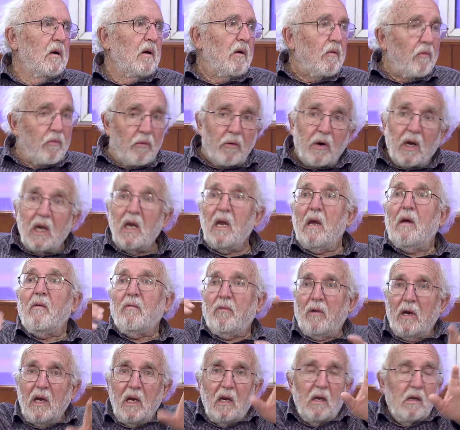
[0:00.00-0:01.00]
Free
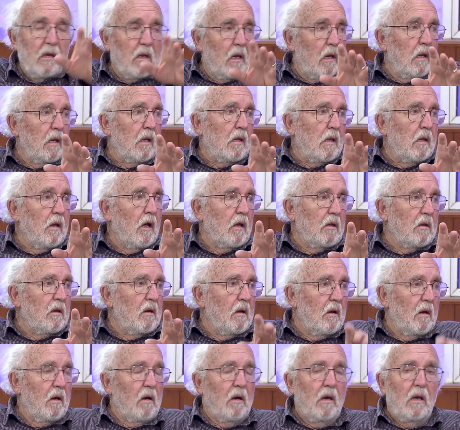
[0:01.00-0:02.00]
in the, it's not
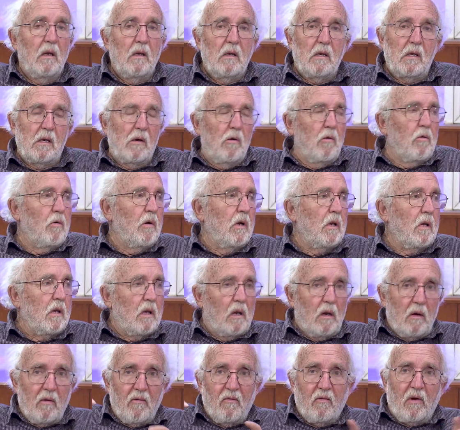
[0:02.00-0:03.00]
in zoo, it's
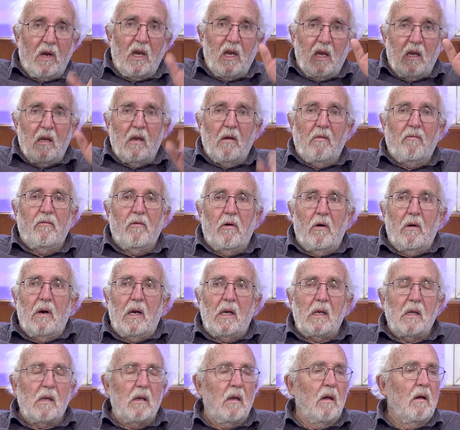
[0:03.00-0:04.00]
free in the
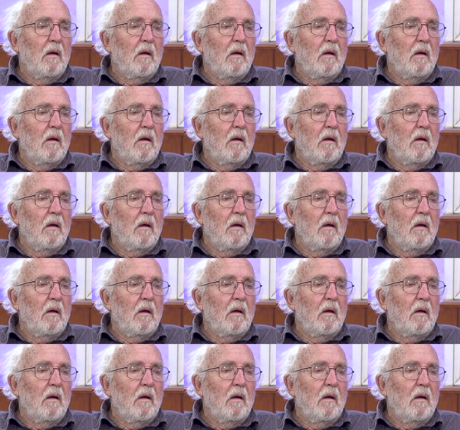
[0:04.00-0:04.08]
forest.